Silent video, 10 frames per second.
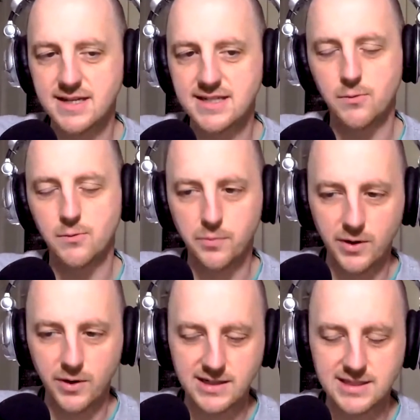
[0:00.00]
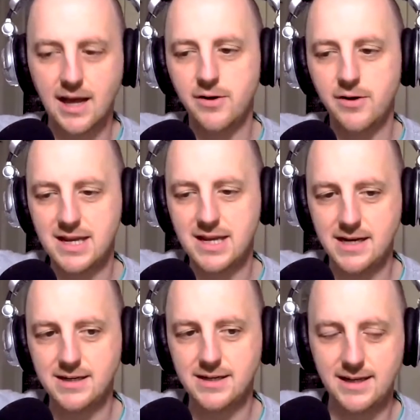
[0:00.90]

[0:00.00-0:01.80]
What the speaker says: of things that will bring together in the end.